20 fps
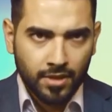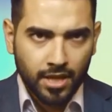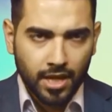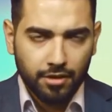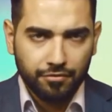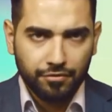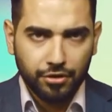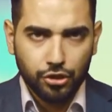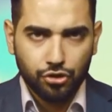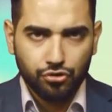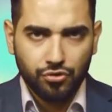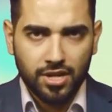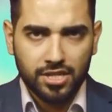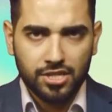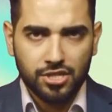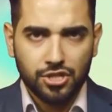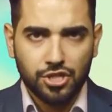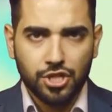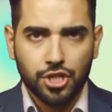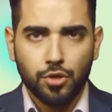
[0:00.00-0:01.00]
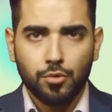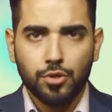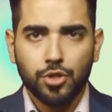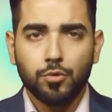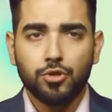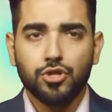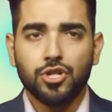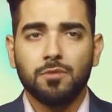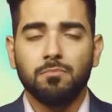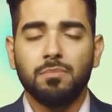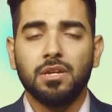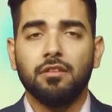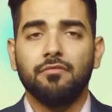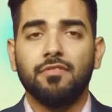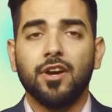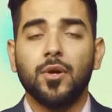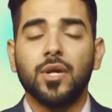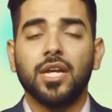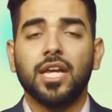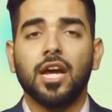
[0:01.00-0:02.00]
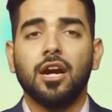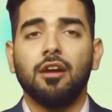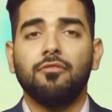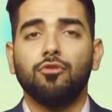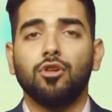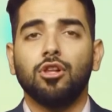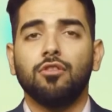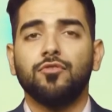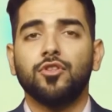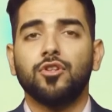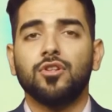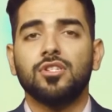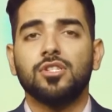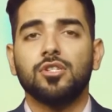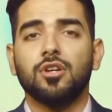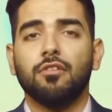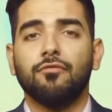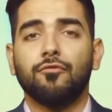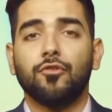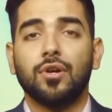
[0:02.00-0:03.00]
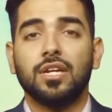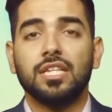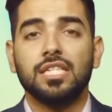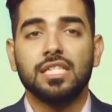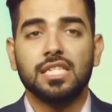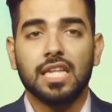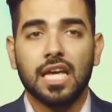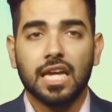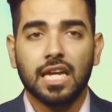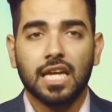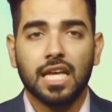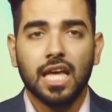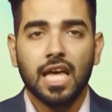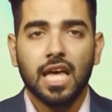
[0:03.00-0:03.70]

If he trusts you, you should be very careful of yourself for his sake